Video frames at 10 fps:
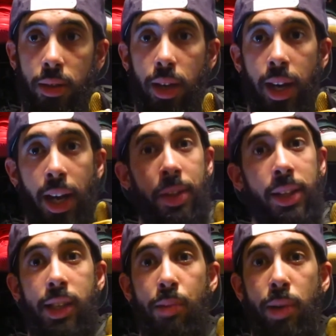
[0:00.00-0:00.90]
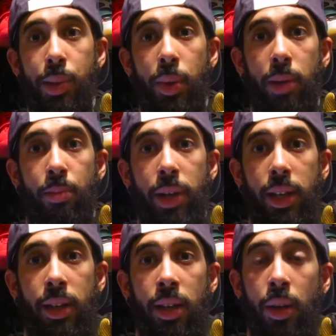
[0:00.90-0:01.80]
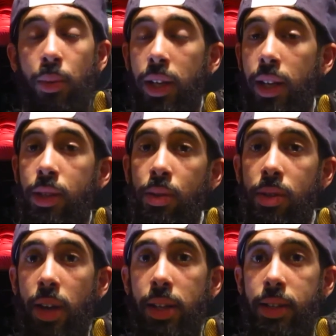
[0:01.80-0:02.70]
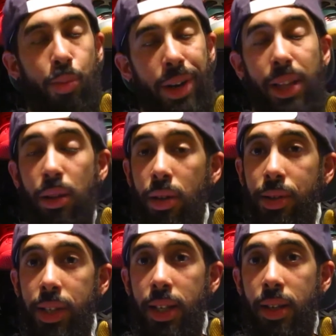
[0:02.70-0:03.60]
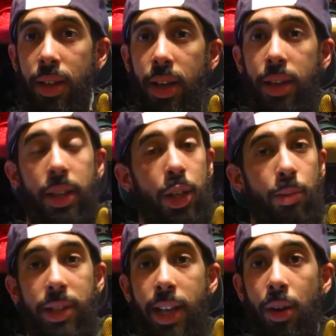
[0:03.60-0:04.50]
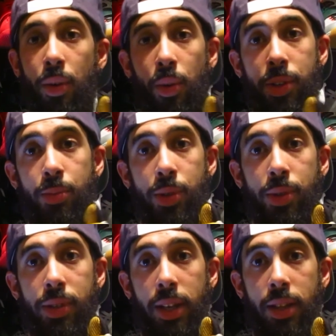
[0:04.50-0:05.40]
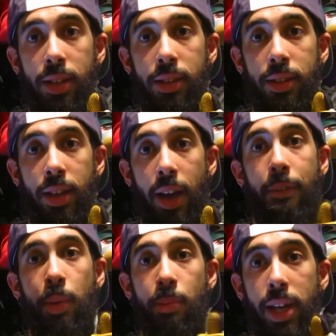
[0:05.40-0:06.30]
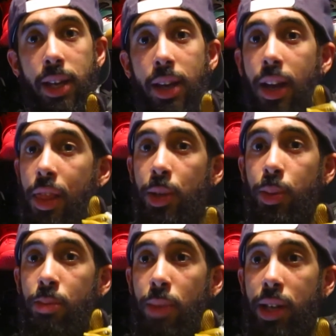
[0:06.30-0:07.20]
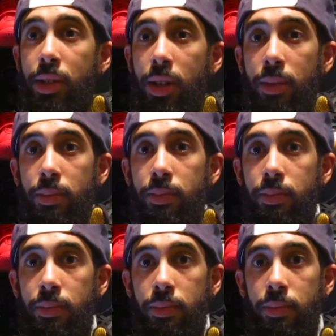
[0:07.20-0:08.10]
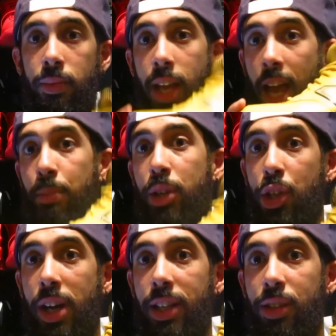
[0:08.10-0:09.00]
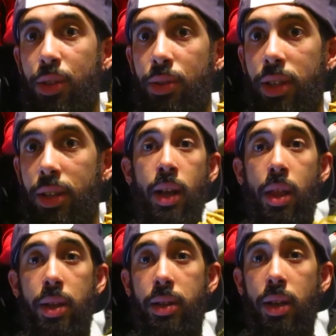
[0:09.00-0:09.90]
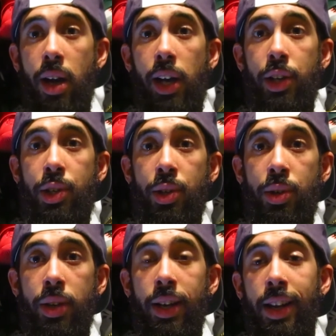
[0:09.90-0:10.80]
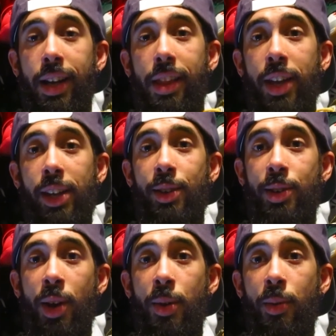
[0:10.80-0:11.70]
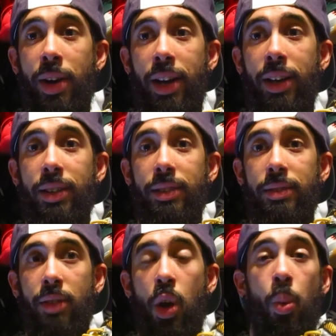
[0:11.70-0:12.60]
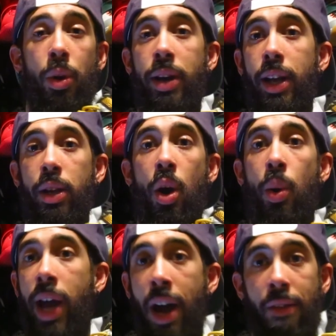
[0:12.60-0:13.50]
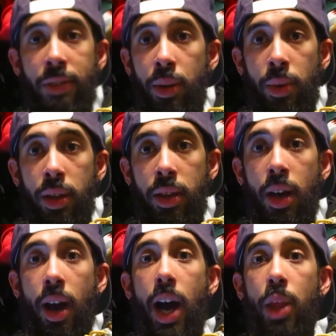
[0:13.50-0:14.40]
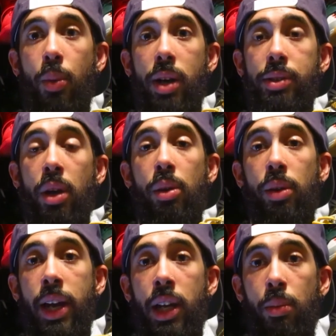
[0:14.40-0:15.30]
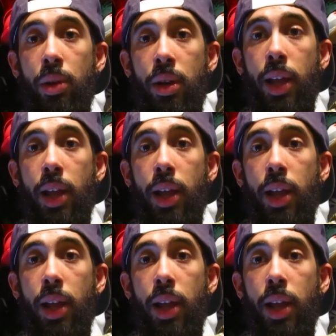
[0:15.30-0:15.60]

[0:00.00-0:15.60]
And I think that's the best way to be. When you get too tied down brand loyalty, then you miss out on awesome shoes like this. And for me, this was a must cop. Happy Chinese New Year. This is the kind of shoe that you don't want to coordinate your whole outfit with. Otherwise you're going to end up looking